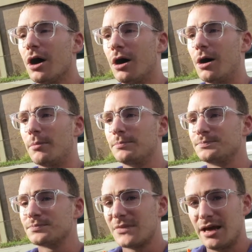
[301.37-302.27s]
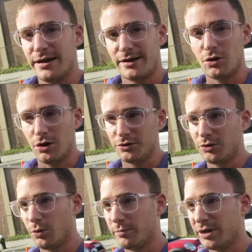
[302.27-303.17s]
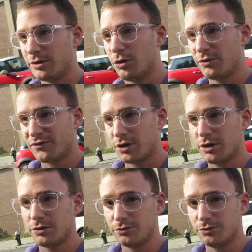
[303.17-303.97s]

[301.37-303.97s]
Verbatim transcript: Um, and I called the woman, Ofra,